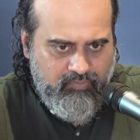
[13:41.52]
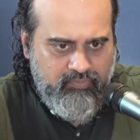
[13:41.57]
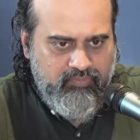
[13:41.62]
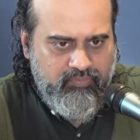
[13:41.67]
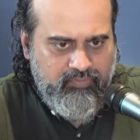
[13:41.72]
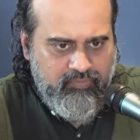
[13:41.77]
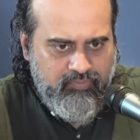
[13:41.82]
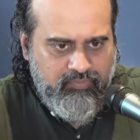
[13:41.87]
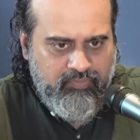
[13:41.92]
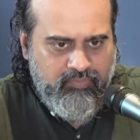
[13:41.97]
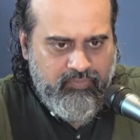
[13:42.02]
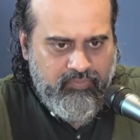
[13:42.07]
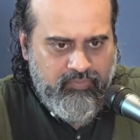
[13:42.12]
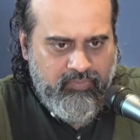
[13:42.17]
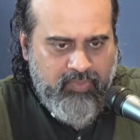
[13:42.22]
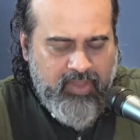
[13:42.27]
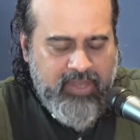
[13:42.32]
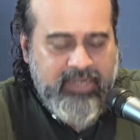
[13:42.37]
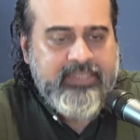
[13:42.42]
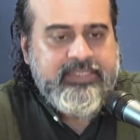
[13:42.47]

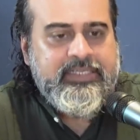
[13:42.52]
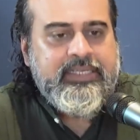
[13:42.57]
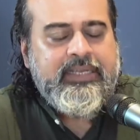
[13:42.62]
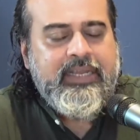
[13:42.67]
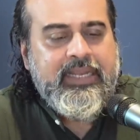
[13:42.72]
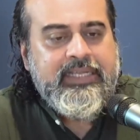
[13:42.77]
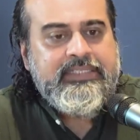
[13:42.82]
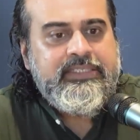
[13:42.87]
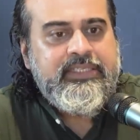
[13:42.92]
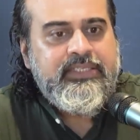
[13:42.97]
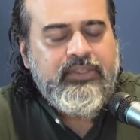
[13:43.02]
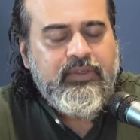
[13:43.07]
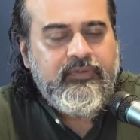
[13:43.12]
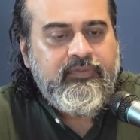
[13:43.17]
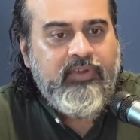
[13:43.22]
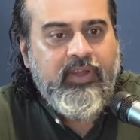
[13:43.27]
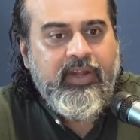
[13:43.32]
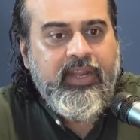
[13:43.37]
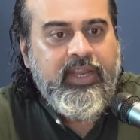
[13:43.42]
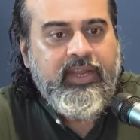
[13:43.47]
It is a crisis
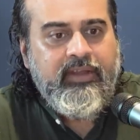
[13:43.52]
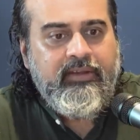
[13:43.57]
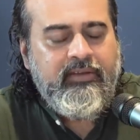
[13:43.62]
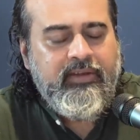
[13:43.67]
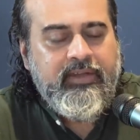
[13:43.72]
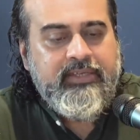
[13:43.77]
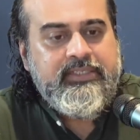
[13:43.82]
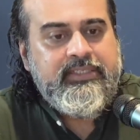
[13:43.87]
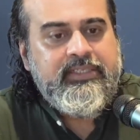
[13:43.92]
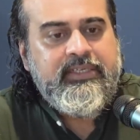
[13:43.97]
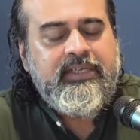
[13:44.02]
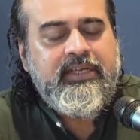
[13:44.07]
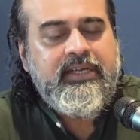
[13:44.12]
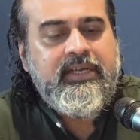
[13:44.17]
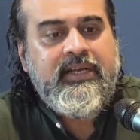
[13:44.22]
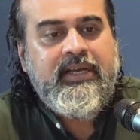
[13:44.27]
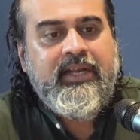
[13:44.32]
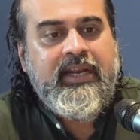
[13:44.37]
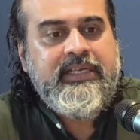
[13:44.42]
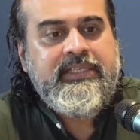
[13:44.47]
of greed. It's
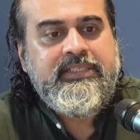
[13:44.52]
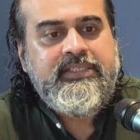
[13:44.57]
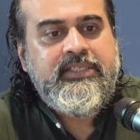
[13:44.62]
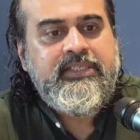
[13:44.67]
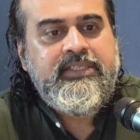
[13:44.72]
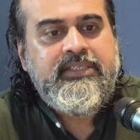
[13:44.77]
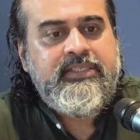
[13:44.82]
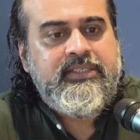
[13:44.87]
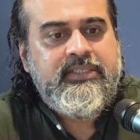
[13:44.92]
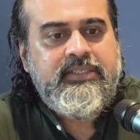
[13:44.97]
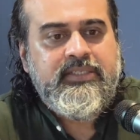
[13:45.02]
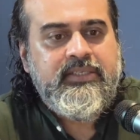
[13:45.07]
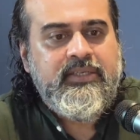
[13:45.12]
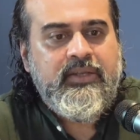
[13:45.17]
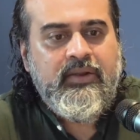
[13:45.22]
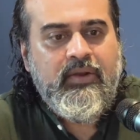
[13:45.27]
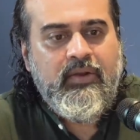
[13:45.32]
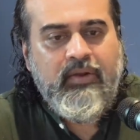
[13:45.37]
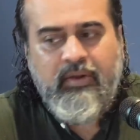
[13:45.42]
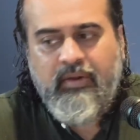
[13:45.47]
a crisis
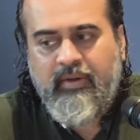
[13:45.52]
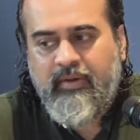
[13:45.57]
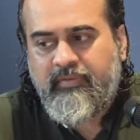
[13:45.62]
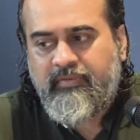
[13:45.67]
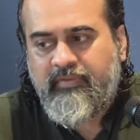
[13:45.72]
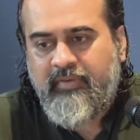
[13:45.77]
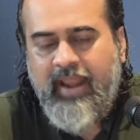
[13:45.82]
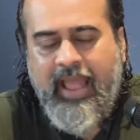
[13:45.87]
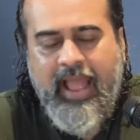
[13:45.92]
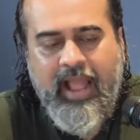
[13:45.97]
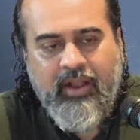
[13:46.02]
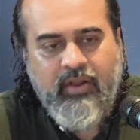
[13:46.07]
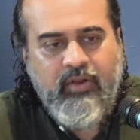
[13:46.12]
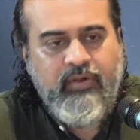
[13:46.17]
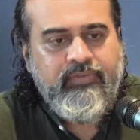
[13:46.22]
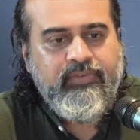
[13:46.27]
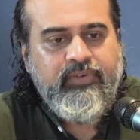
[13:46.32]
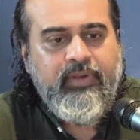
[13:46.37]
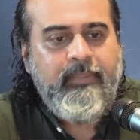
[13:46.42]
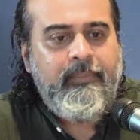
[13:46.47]
of
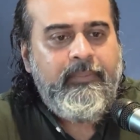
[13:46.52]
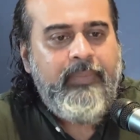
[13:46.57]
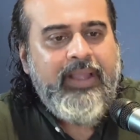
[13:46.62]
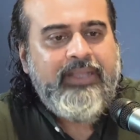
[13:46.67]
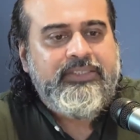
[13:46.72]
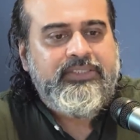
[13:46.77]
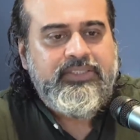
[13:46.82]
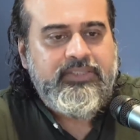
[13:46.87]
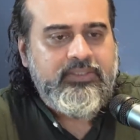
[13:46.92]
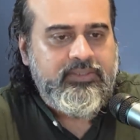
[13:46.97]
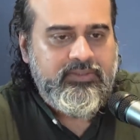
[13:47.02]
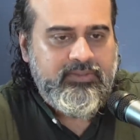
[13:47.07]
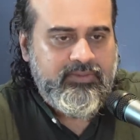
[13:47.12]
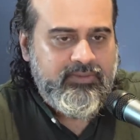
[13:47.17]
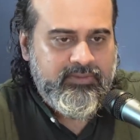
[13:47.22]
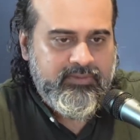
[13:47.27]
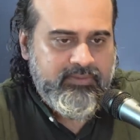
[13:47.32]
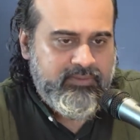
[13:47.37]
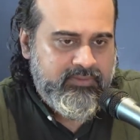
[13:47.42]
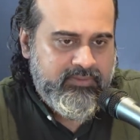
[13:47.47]
lack of compassion.
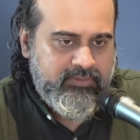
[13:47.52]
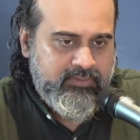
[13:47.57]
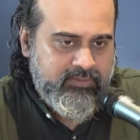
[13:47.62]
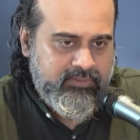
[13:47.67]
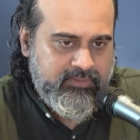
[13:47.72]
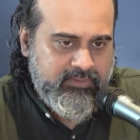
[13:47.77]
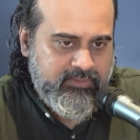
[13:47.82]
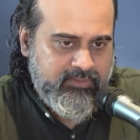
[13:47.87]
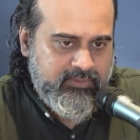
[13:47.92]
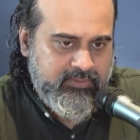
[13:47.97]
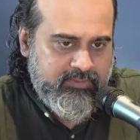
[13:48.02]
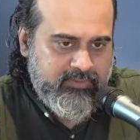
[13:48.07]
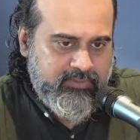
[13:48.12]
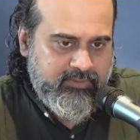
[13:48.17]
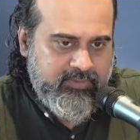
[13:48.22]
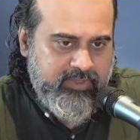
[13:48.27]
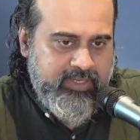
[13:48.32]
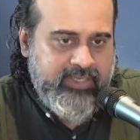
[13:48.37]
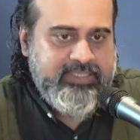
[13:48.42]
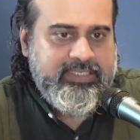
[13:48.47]

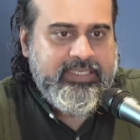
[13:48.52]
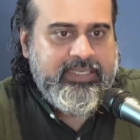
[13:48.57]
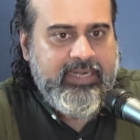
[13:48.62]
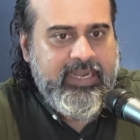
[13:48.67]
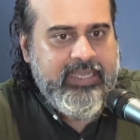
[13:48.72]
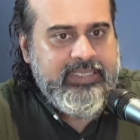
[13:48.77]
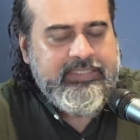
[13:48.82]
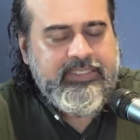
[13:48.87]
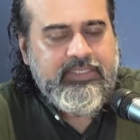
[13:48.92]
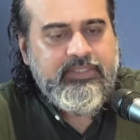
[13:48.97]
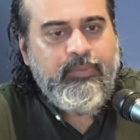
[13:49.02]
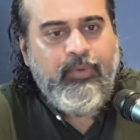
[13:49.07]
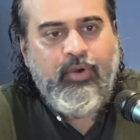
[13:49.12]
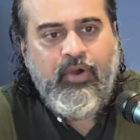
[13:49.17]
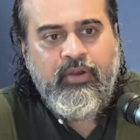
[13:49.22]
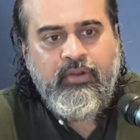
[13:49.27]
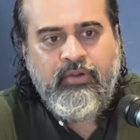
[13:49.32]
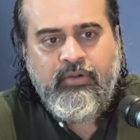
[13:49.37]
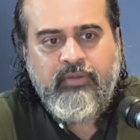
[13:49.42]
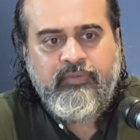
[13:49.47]
It is a crisis
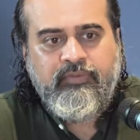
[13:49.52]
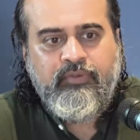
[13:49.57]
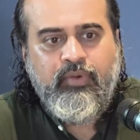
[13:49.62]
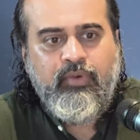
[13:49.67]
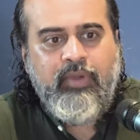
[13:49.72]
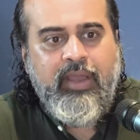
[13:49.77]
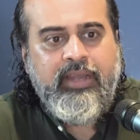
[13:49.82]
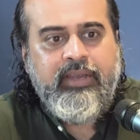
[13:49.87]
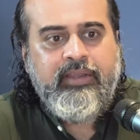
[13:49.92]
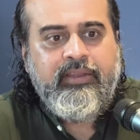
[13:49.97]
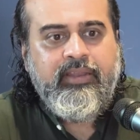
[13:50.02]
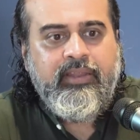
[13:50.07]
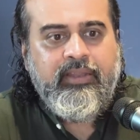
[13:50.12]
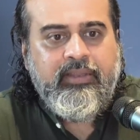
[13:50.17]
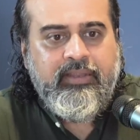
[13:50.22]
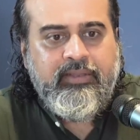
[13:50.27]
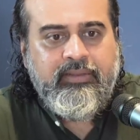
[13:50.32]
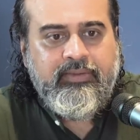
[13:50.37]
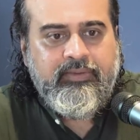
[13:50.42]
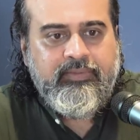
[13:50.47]
born out of
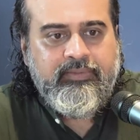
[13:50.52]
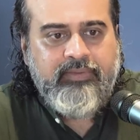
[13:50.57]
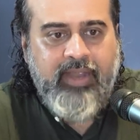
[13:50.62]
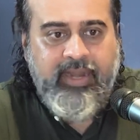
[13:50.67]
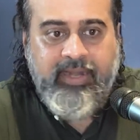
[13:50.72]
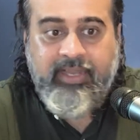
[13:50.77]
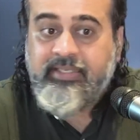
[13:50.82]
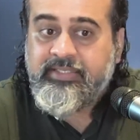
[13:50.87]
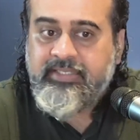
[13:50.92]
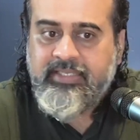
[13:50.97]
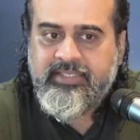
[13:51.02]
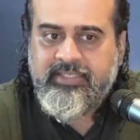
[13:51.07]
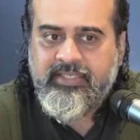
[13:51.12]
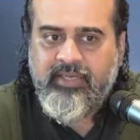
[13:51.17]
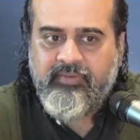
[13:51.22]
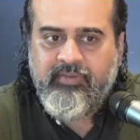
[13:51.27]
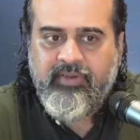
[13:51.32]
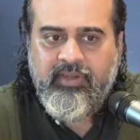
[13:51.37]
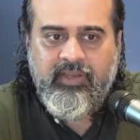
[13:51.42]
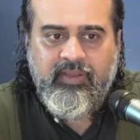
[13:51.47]
cruelty and
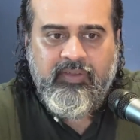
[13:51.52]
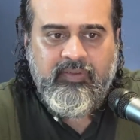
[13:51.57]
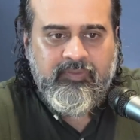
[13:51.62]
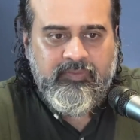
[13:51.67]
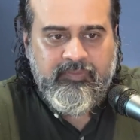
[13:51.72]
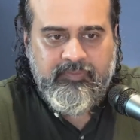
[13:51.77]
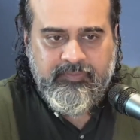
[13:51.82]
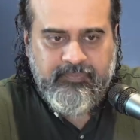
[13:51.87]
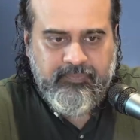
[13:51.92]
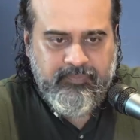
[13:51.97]
insensitivity.